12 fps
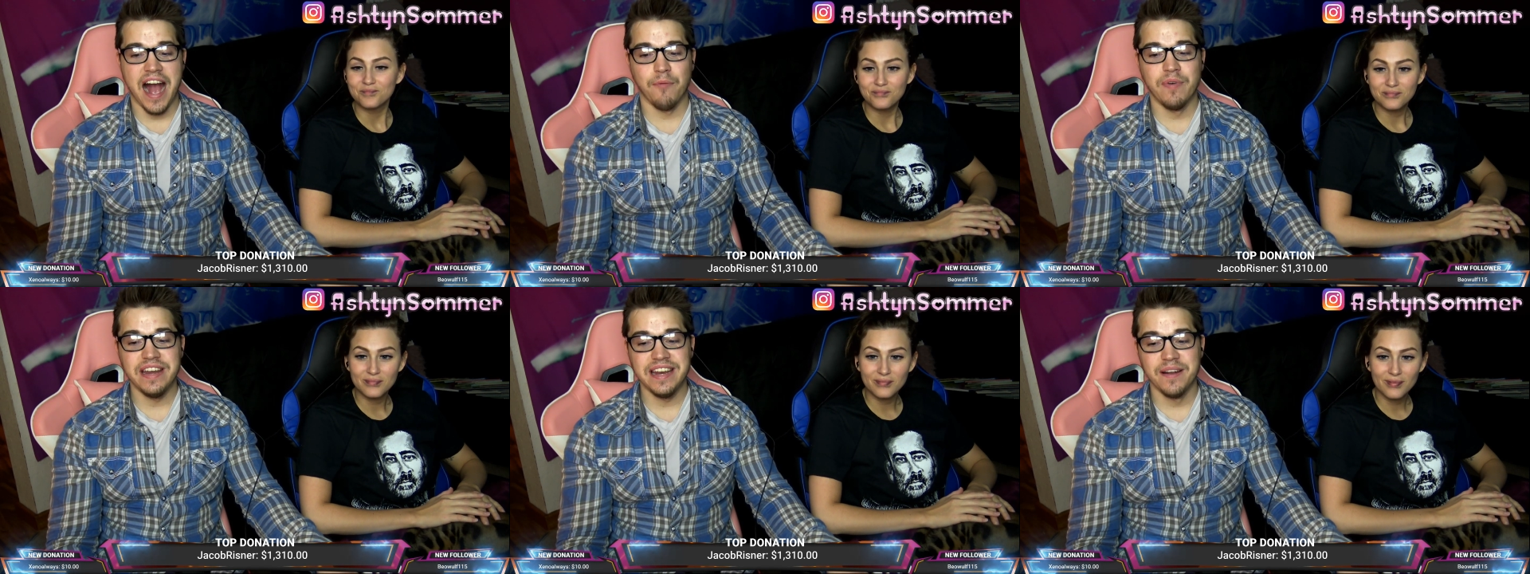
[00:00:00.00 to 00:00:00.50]
Speaker 1: We
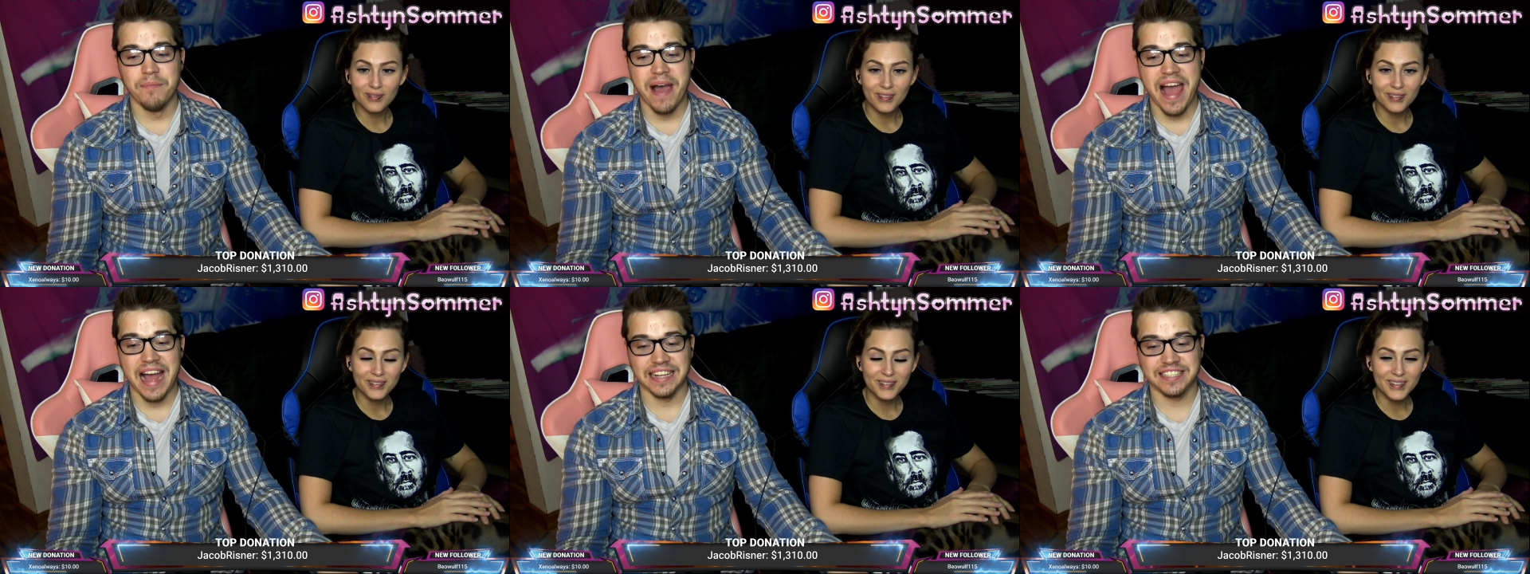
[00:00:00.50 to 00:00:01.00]
need a
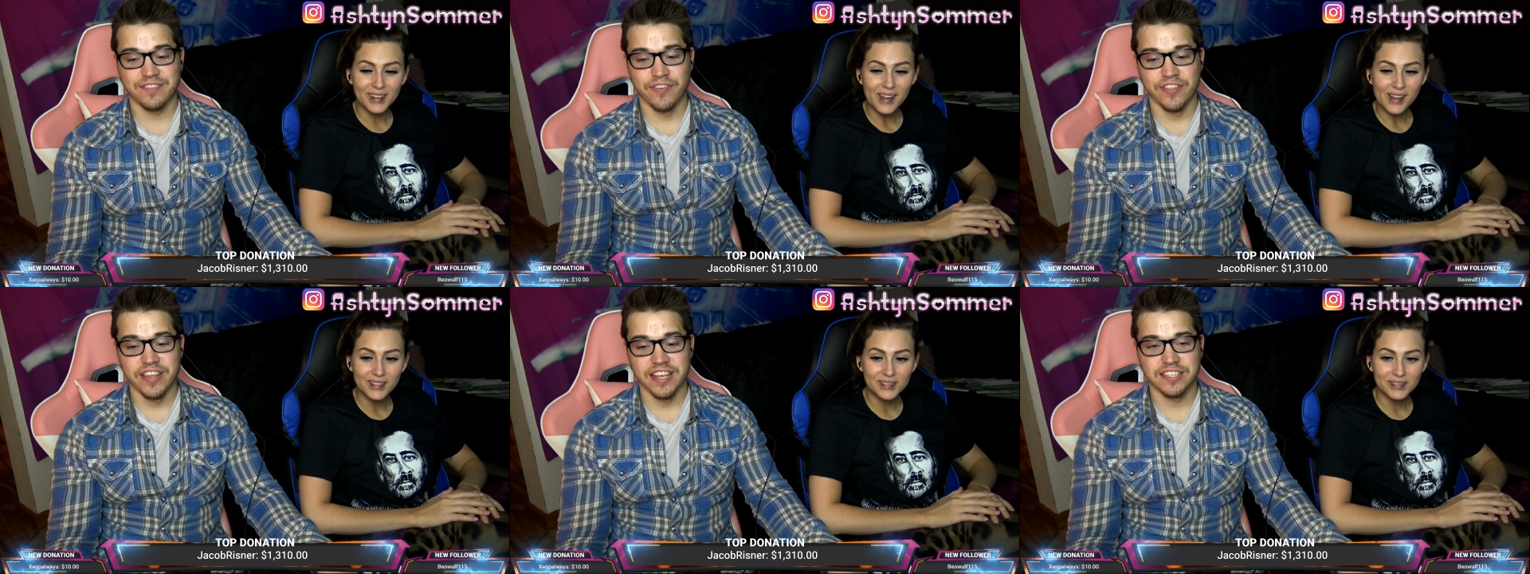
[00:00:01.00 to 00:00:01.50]
mask for
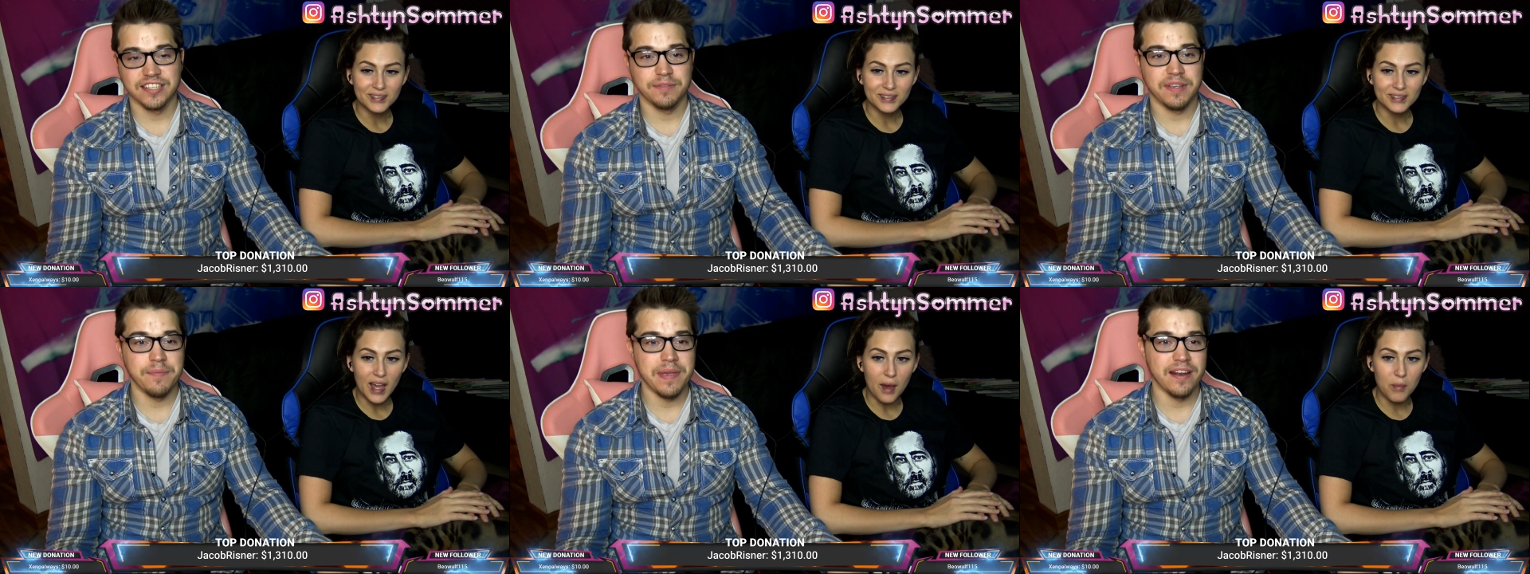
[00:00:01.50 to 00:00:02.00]
this. Give
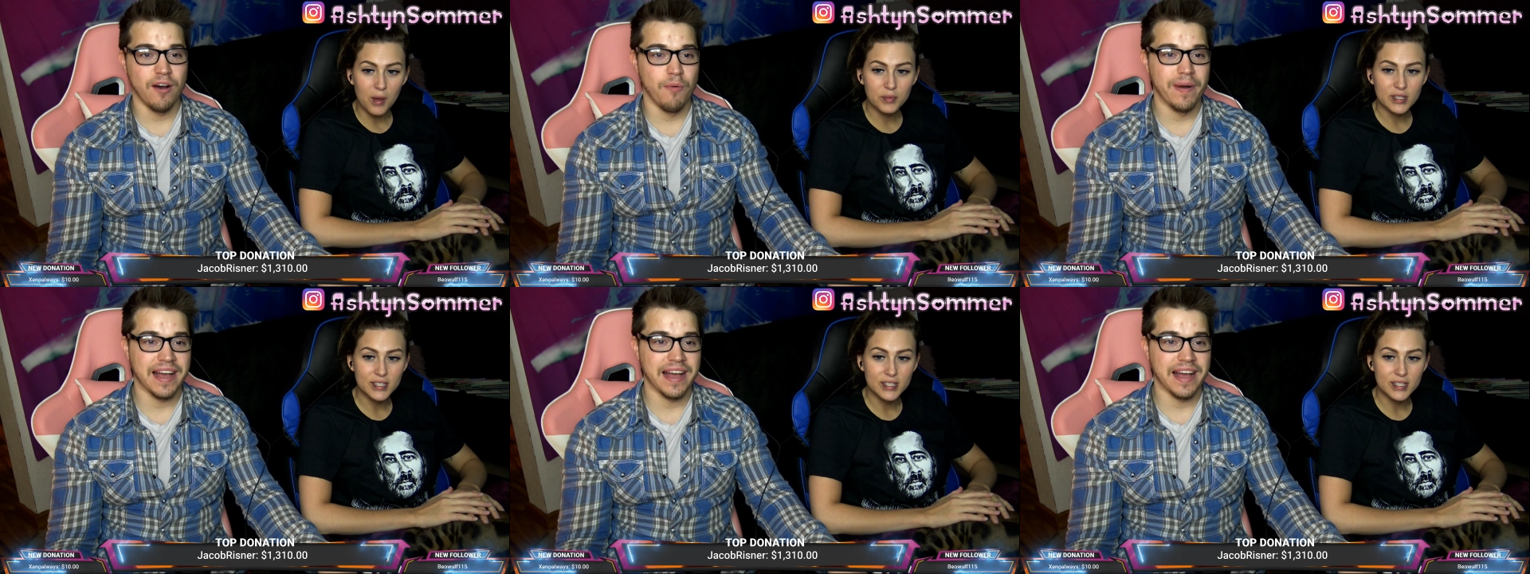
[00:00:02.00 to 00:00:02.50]
me I'm an upset. oh my
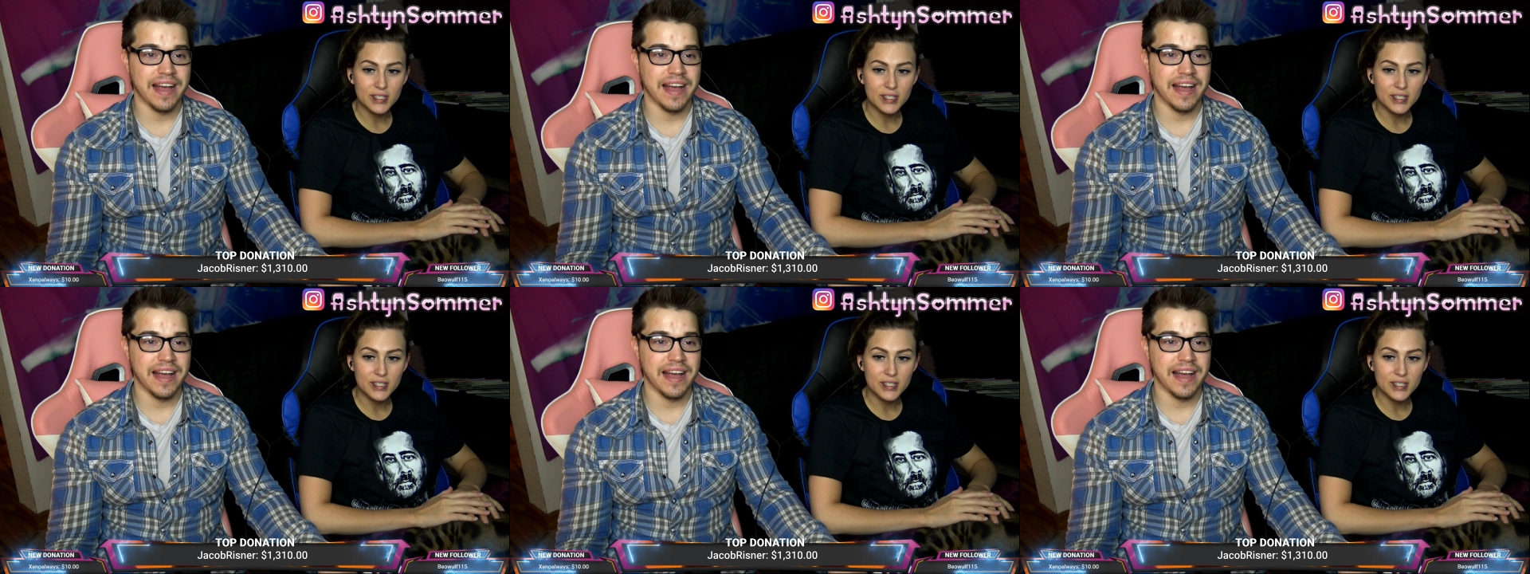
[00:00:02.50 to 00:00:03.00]
god
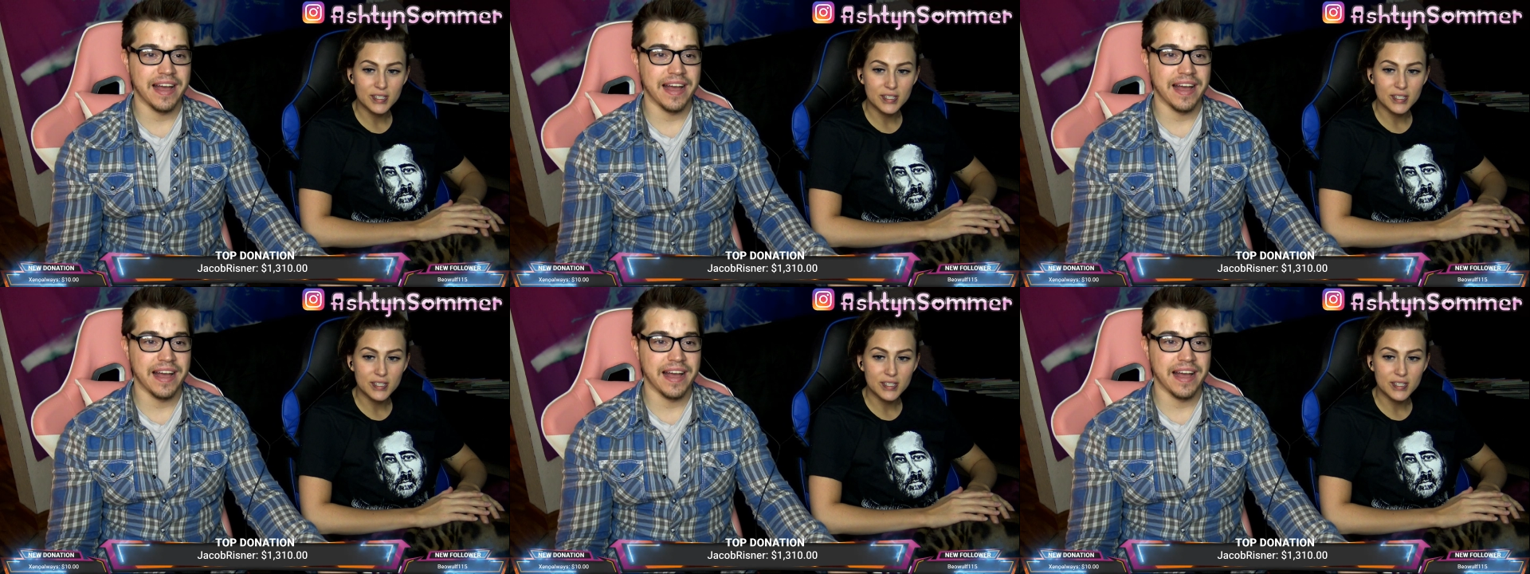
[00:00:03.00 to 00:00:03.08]
mask.